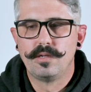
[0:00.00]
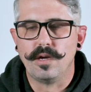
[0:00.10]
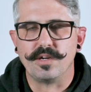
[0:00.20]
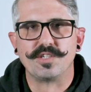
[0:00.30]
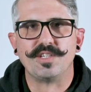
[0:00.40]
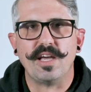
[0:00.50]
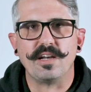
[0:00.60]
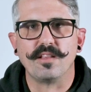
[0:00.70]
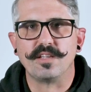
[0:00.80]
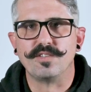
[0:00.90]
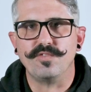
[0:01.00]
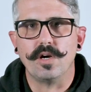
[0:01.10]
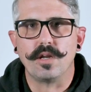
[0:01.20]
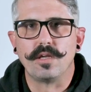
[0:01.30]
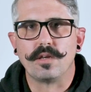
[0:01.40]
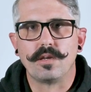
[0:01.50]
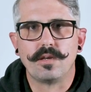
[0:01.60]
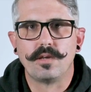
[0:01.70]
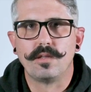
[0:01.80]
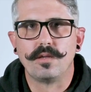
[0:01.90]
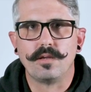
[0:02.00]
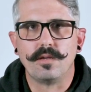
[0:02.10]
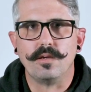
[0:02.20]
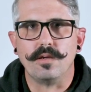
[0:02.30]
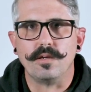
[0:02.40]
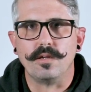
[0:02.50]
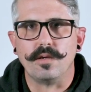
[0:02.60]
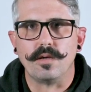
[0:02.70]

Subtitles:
understand unless you've done it. And